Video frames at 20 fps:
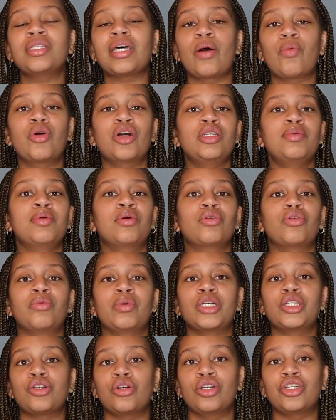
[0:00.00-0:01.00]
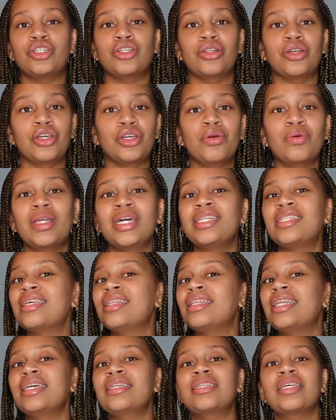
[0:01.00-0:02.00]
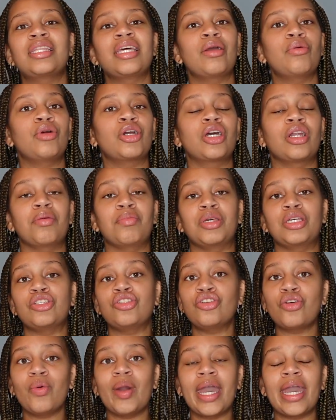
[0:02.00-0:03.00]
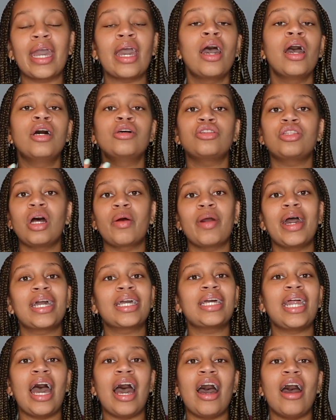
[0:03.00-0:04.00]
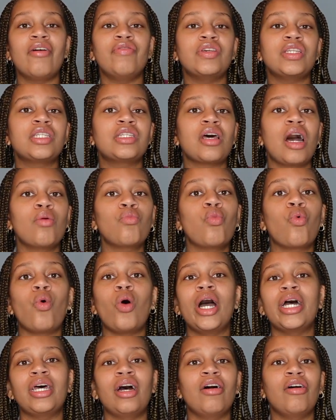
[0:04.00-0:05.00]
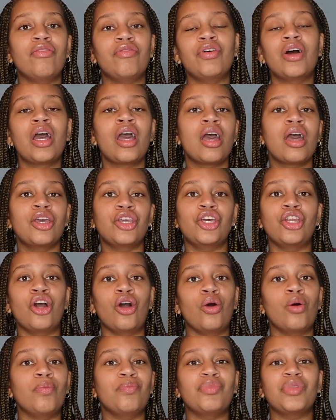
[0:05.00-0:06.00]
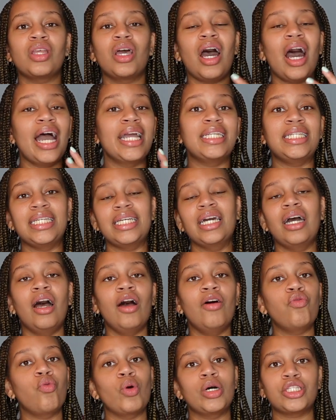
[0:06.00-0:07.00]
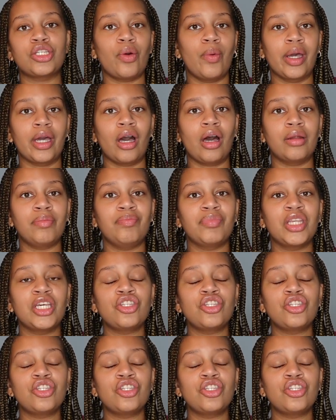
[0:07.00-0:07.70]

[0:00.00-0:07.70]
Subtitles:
I wanted to be able to research the units and things that they were going to be doing, so that way I could have somewhat of, you know, idea of what's going on.